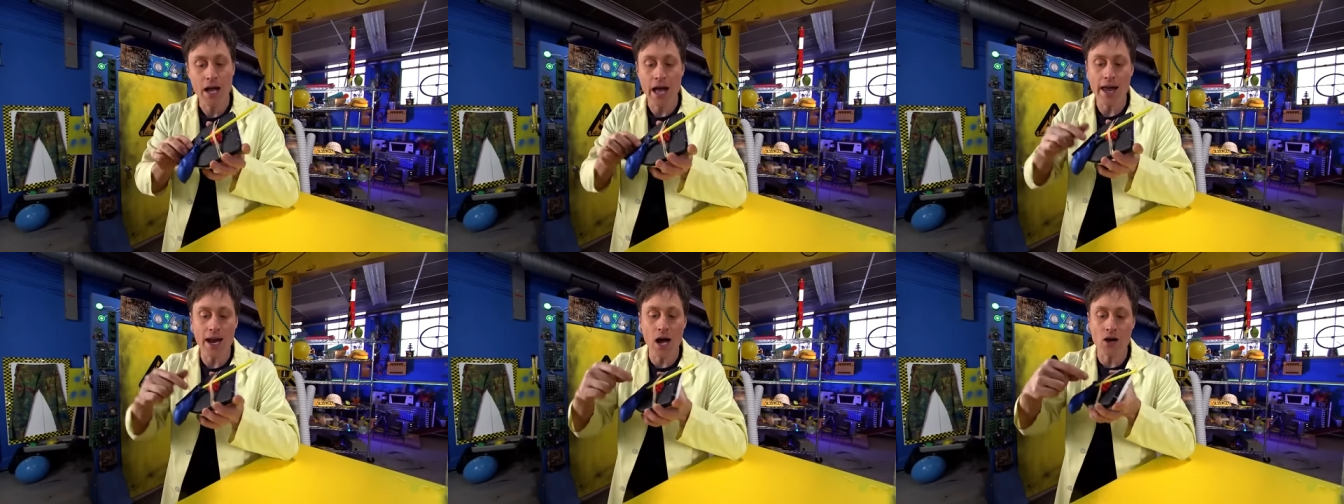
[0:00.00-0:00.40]

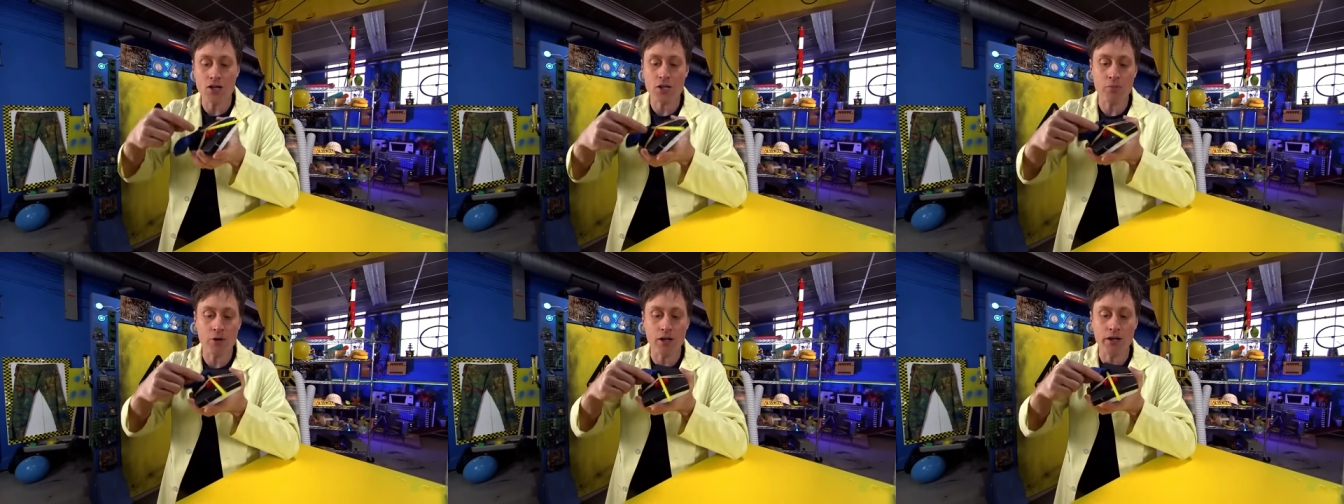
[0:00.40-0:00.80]
And I
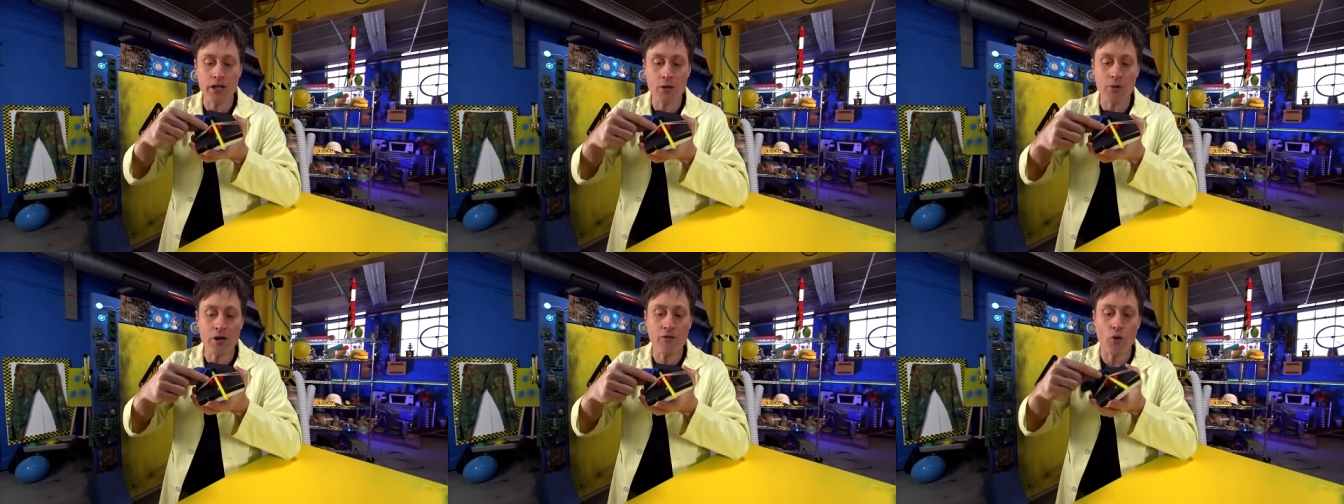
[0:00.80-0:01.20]
also put a
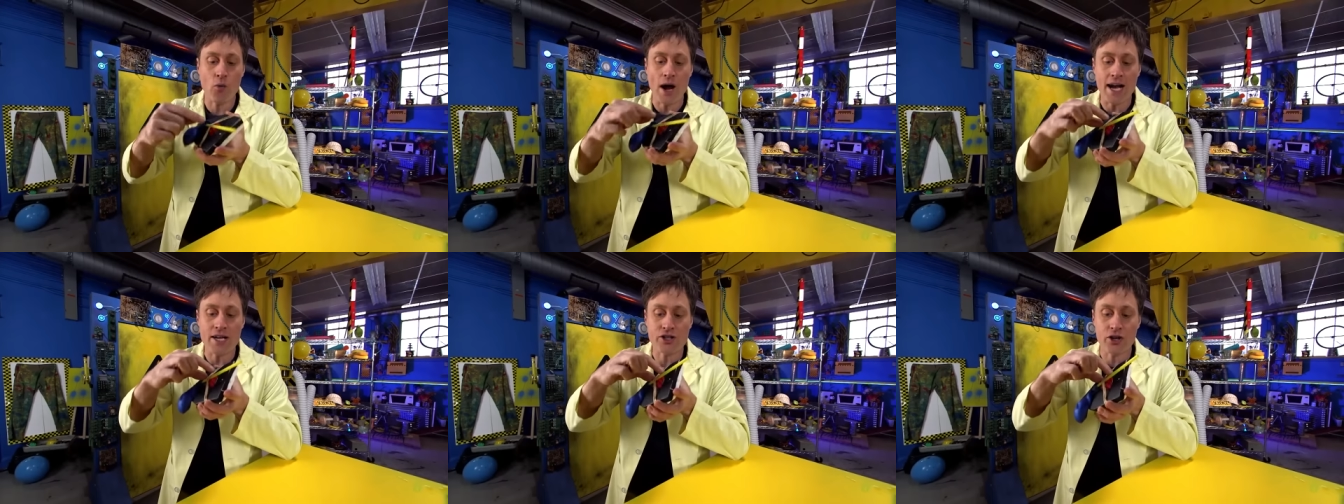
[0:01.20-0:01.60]
little bit of a
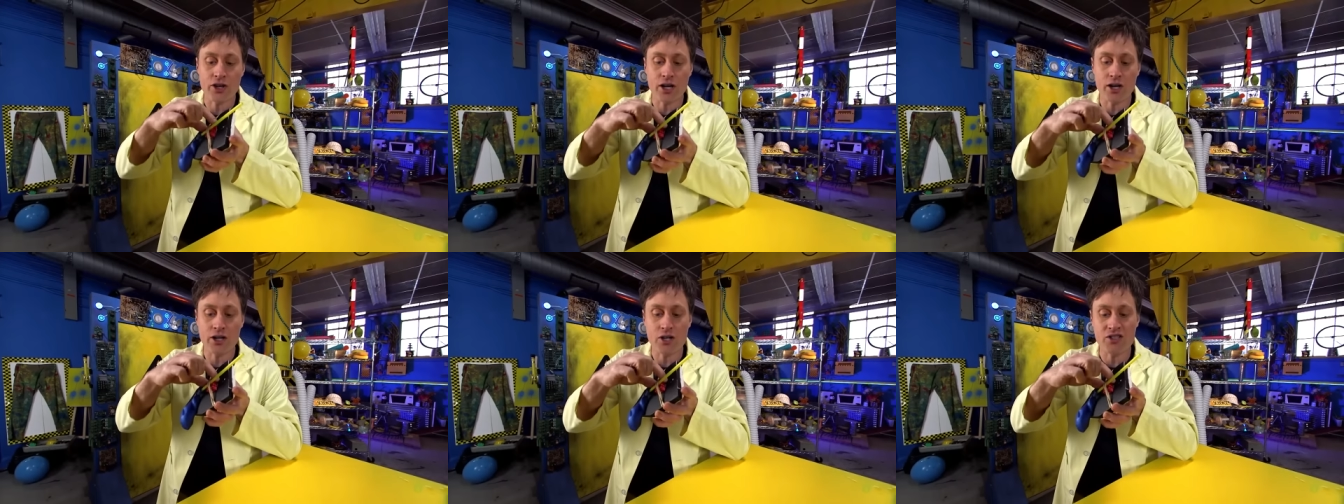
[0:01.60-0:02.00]
riser
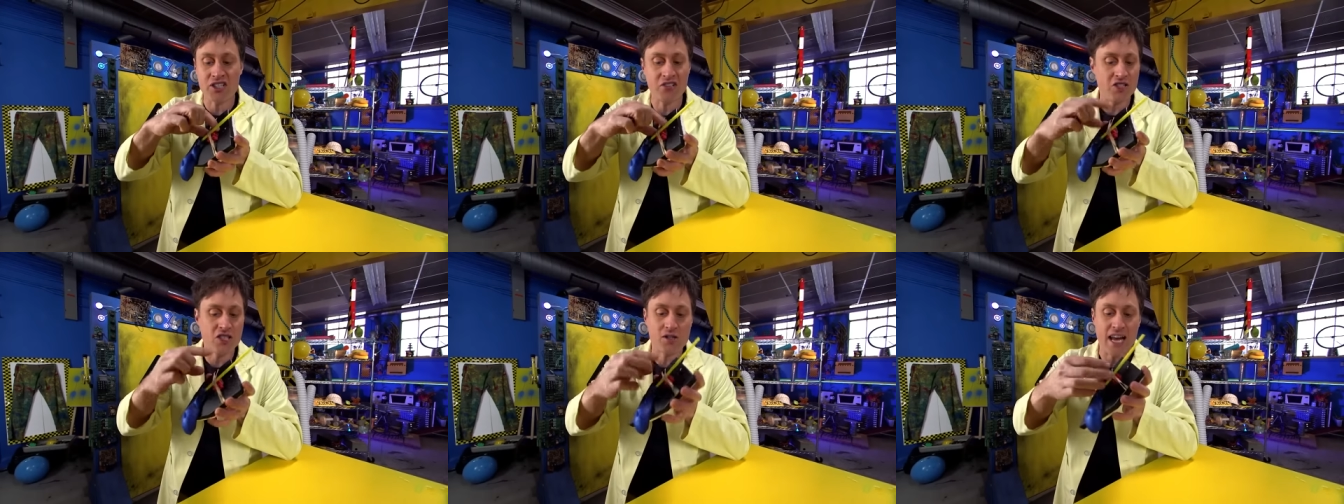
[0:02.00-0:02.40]
here
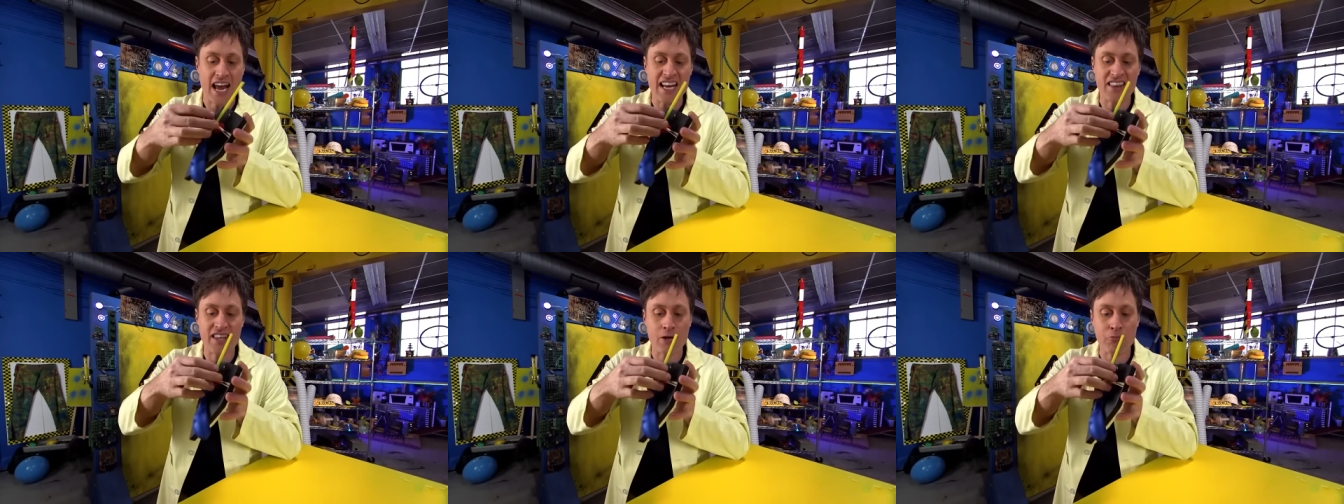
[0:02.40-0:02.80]
using just
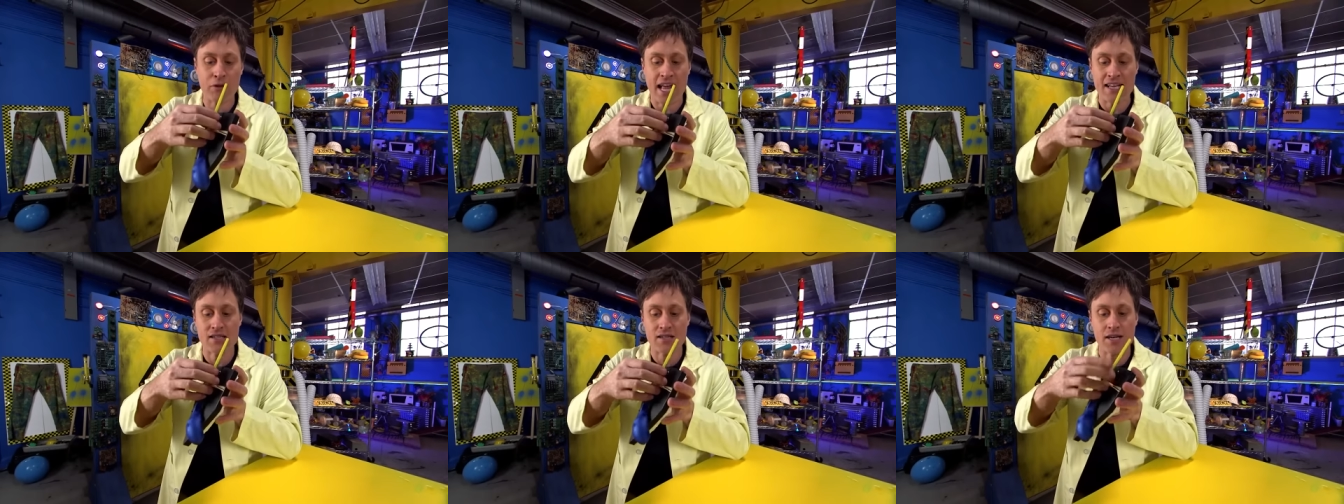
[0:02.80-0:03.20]
anything
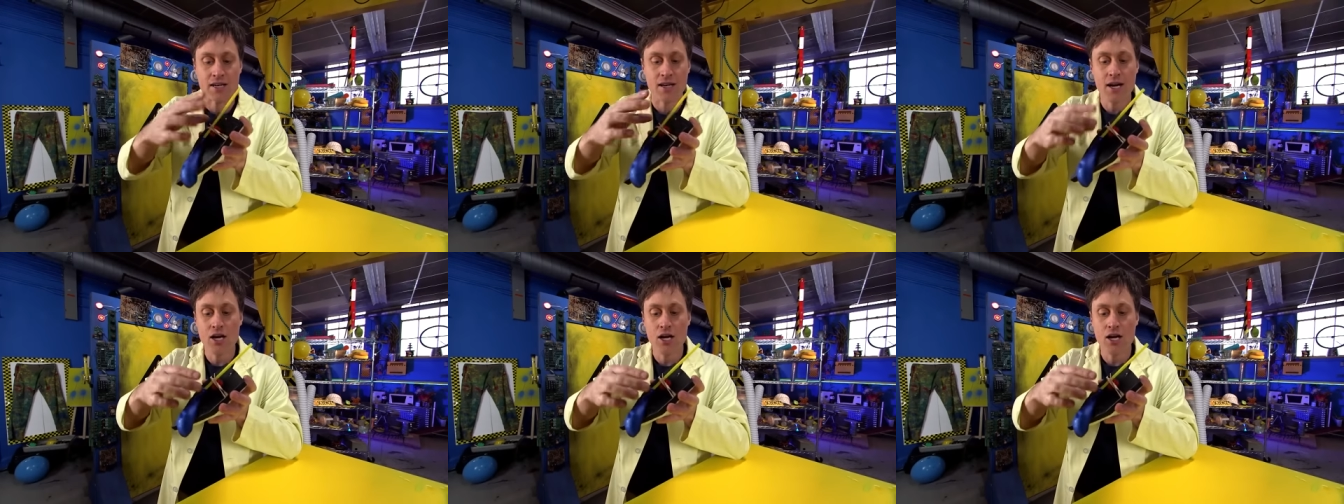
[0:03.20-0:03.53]
plastic